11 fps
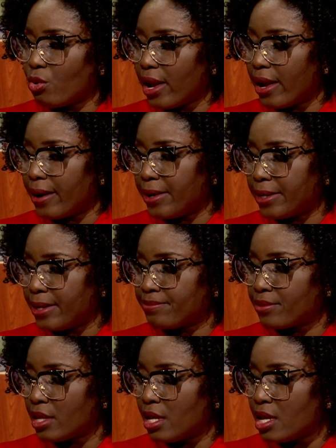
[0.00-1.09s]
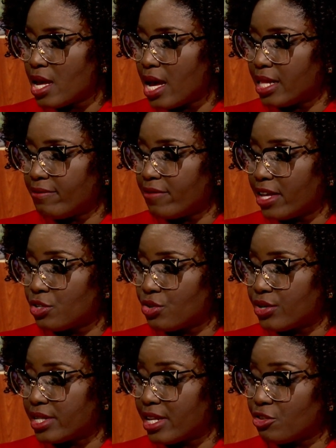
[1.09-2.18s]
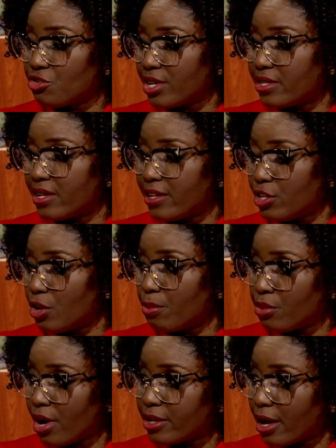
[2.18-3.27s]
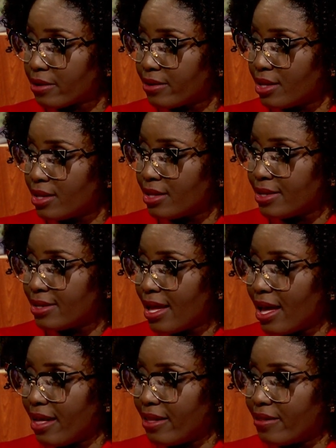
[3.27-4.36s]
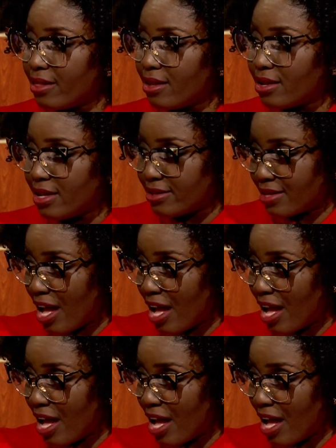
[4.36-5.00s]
where an investor is interested in your product and it's